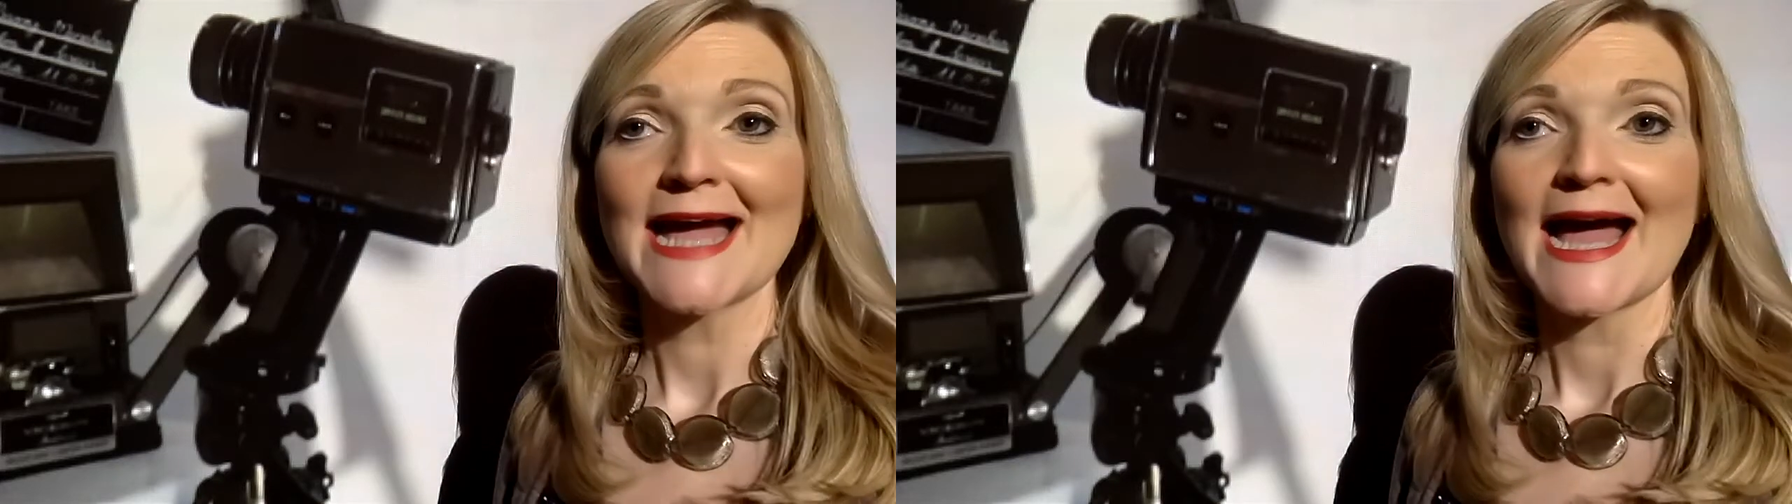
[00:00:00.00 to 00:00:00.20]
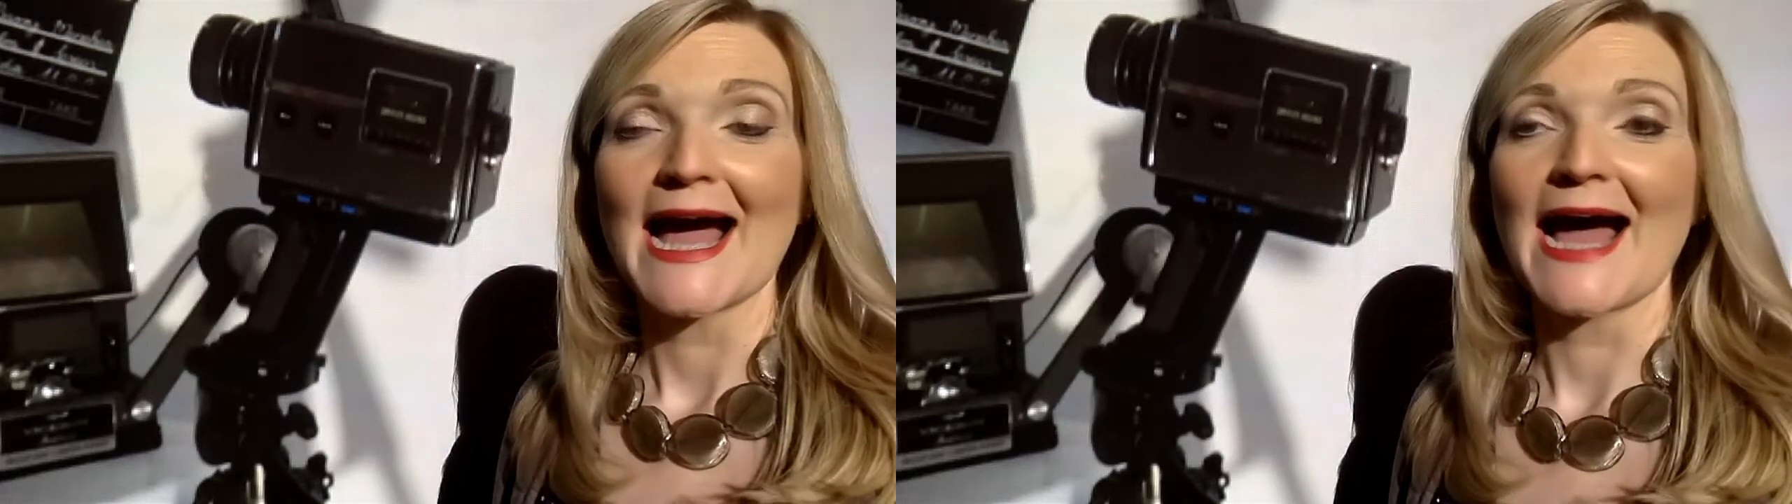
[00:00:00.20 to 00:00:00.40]

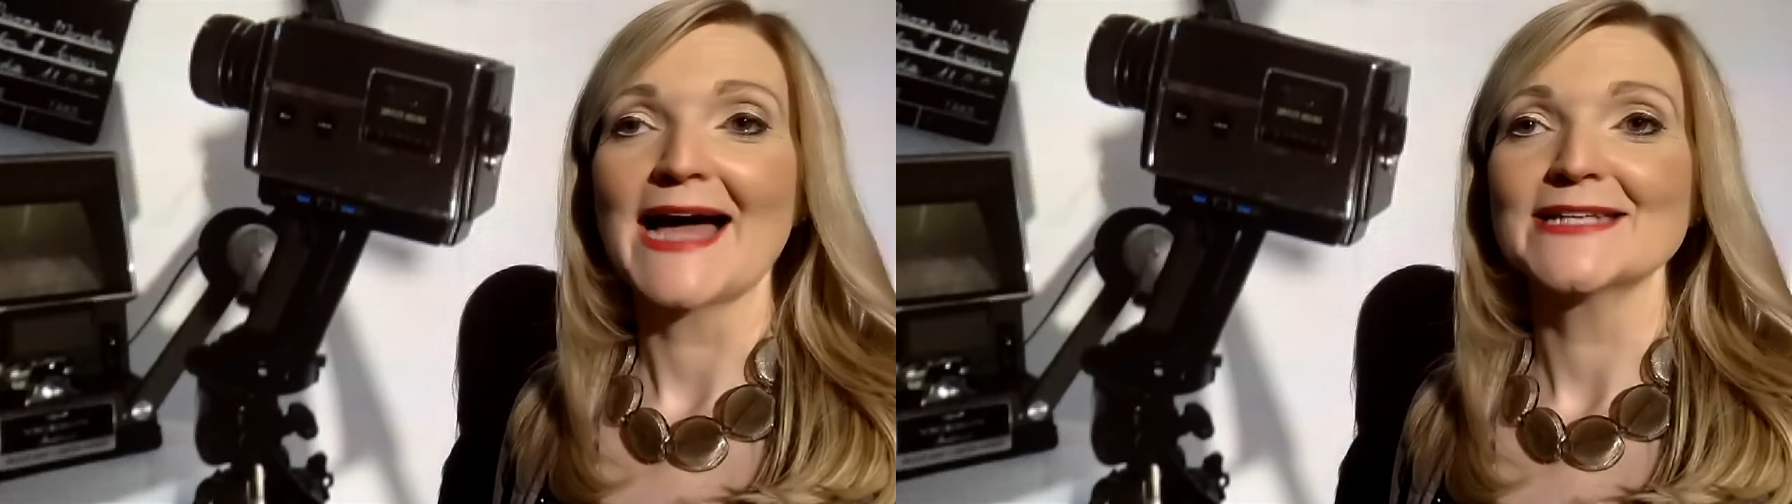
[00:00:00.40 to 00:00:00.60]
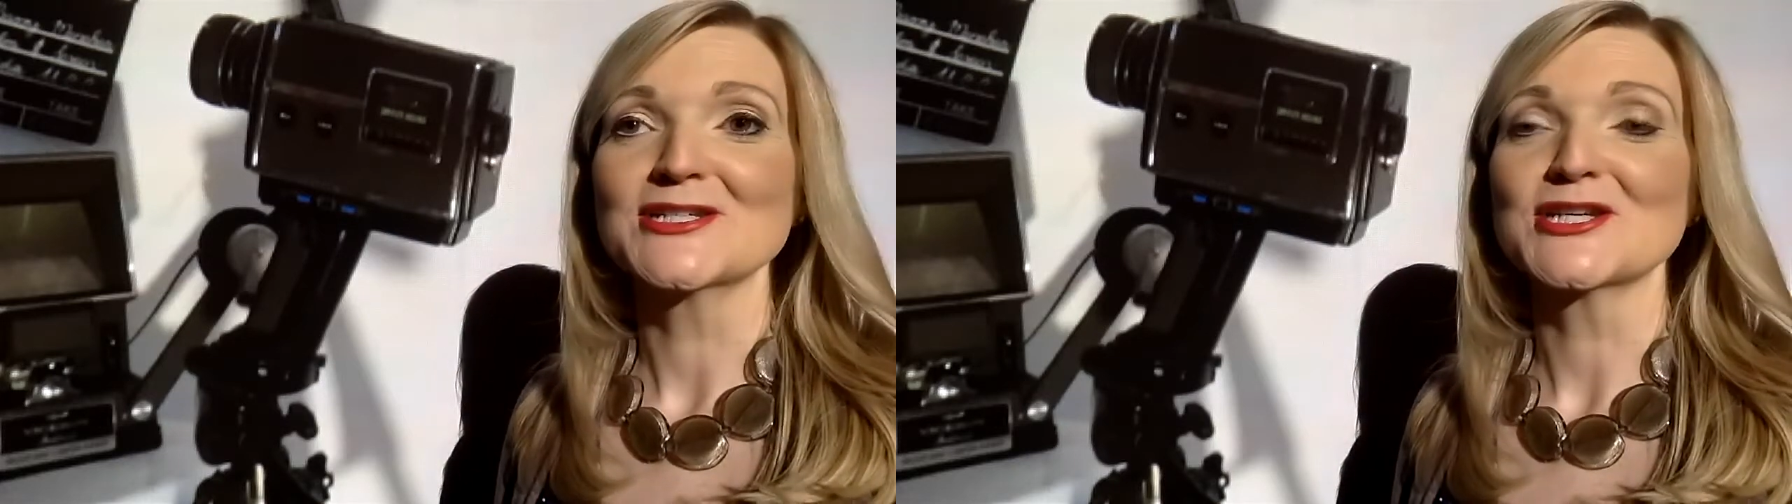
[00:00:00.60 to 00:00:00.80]

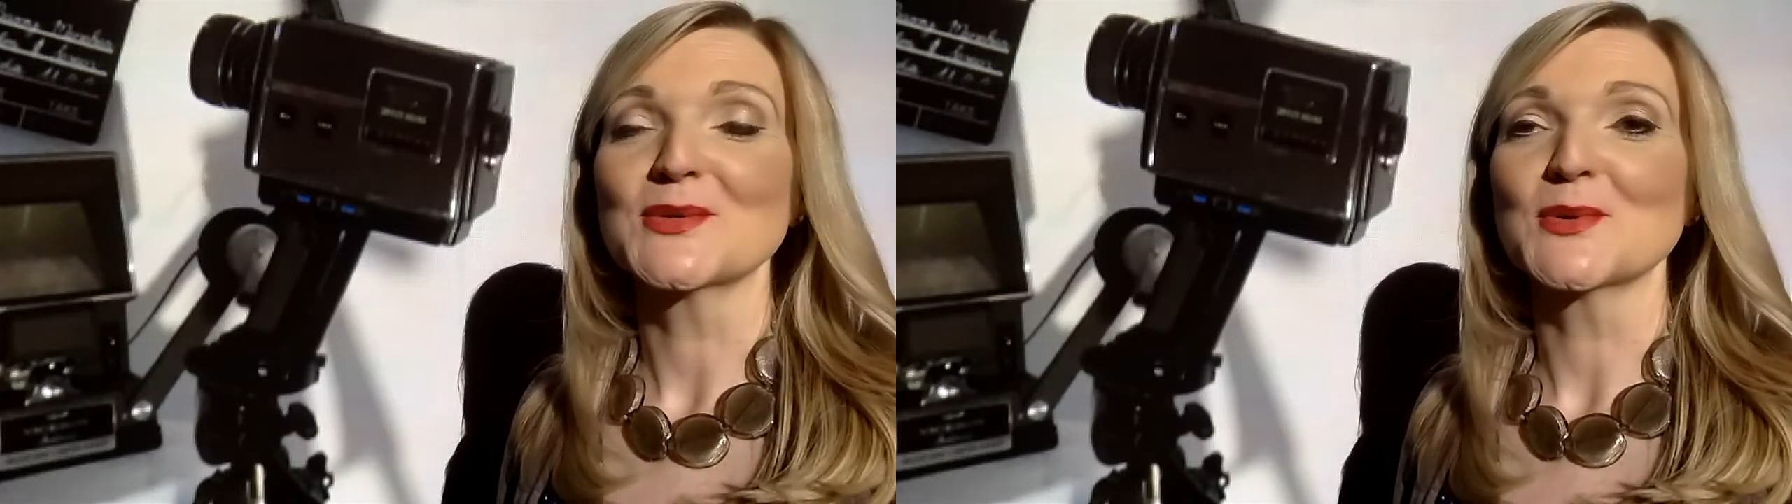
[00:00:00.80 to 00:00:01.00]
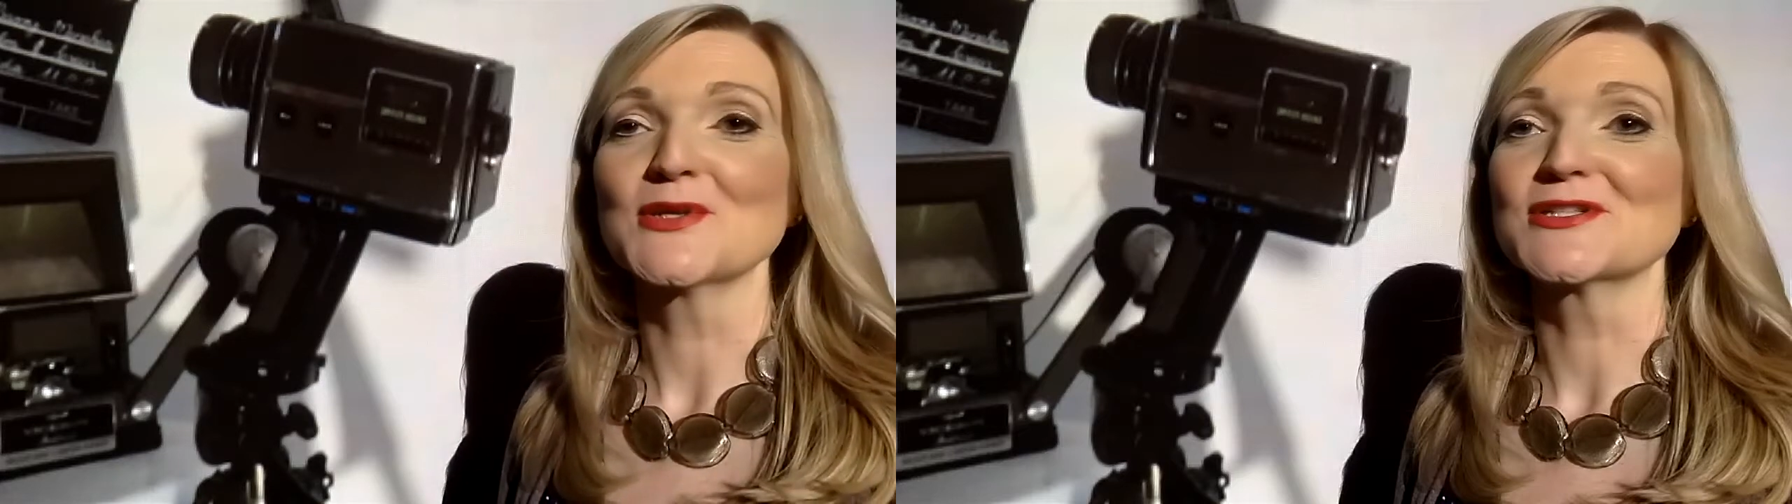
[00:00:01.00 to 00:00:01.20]
and she
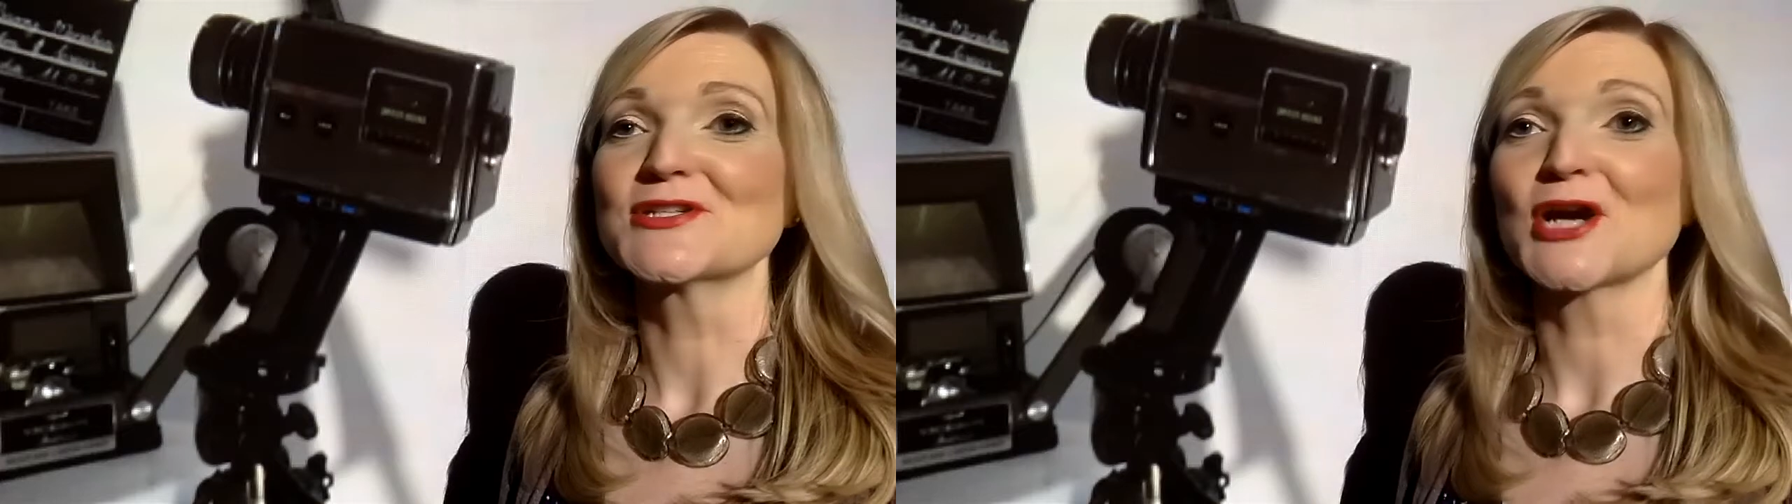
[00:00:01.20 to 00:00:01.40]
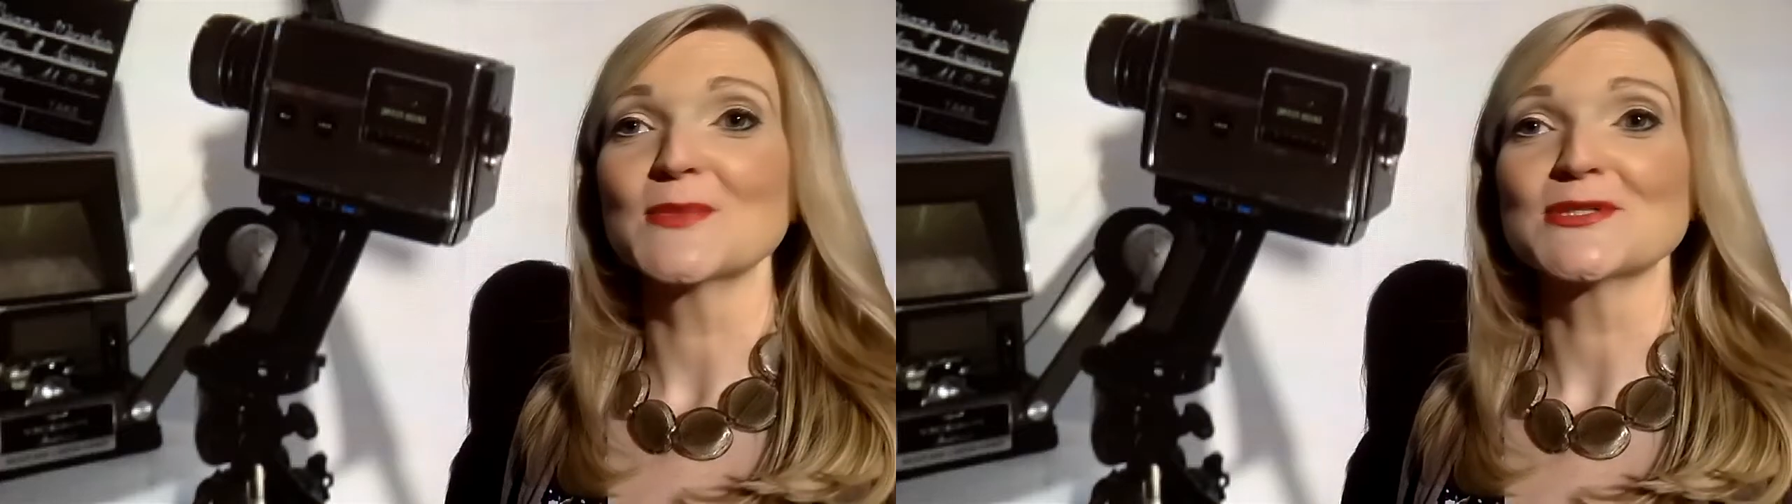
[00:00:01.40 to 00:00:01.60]
was
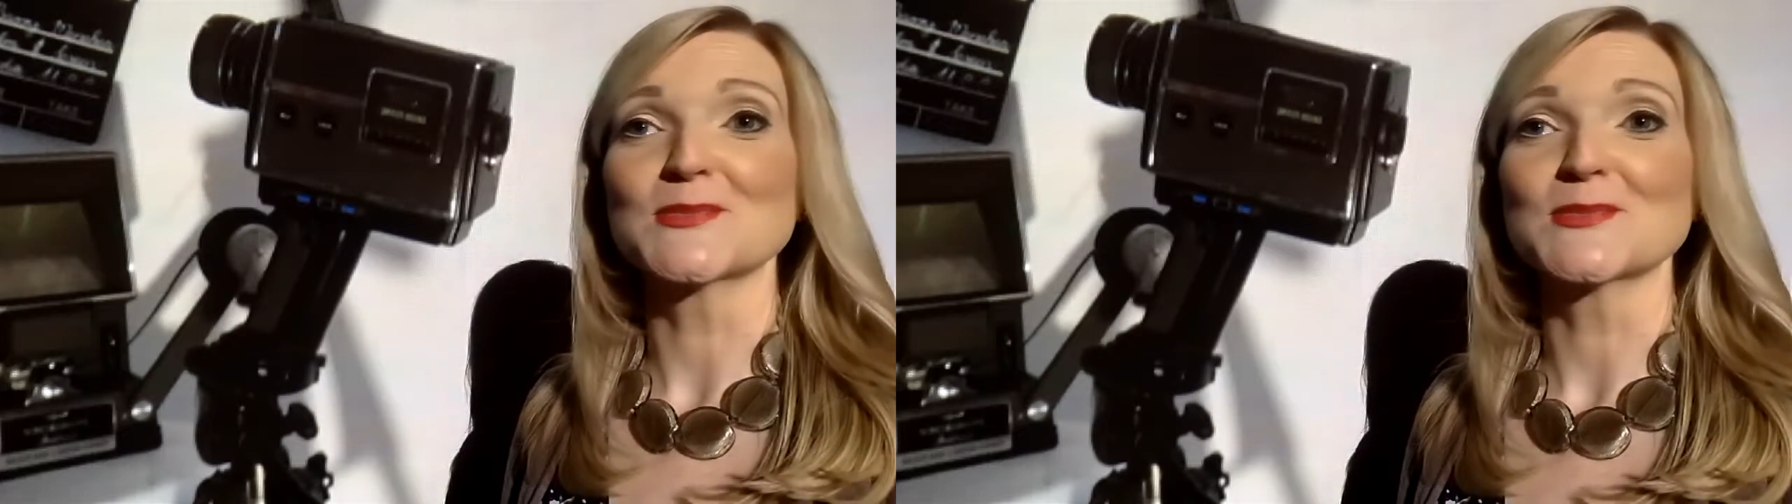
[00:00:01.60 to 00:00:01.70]
determined to